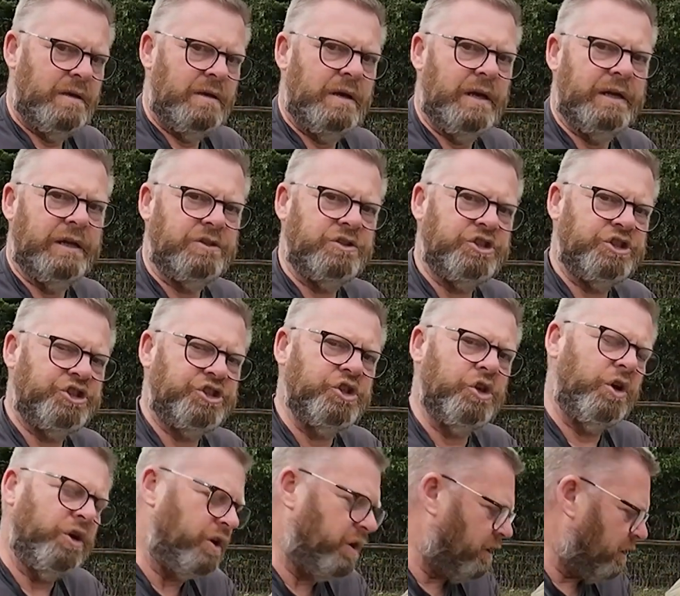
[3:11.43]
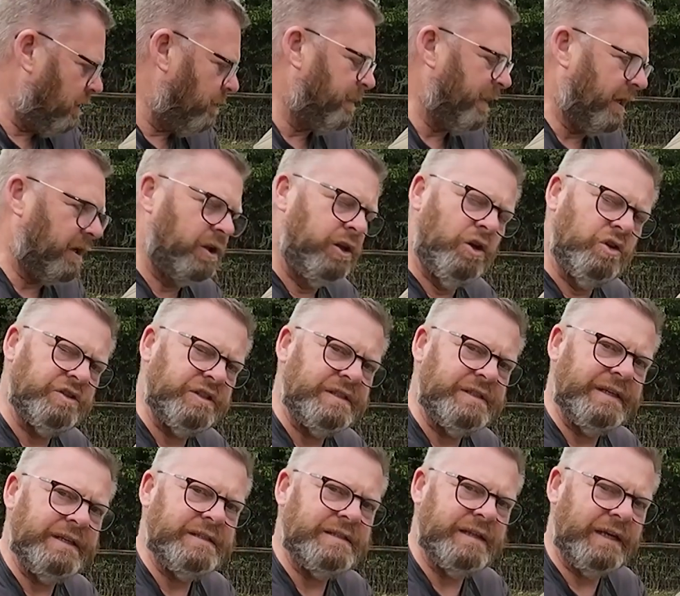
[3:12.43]
And I'll just show you a little bit closer
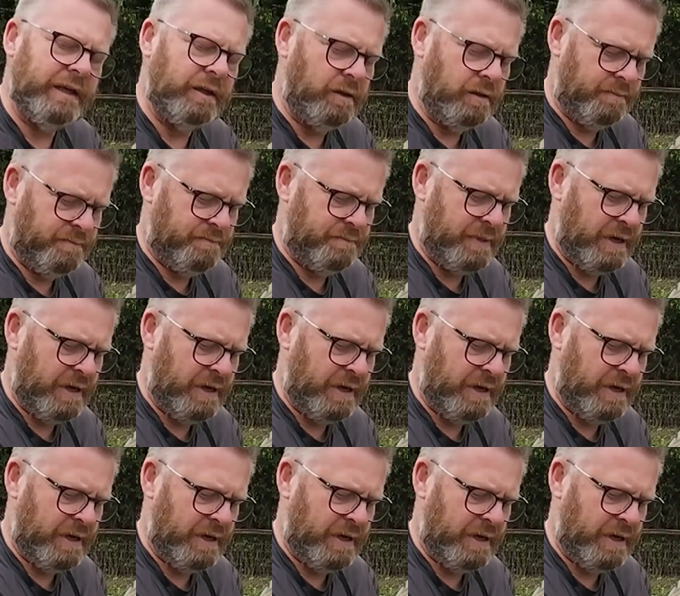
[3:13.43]
detail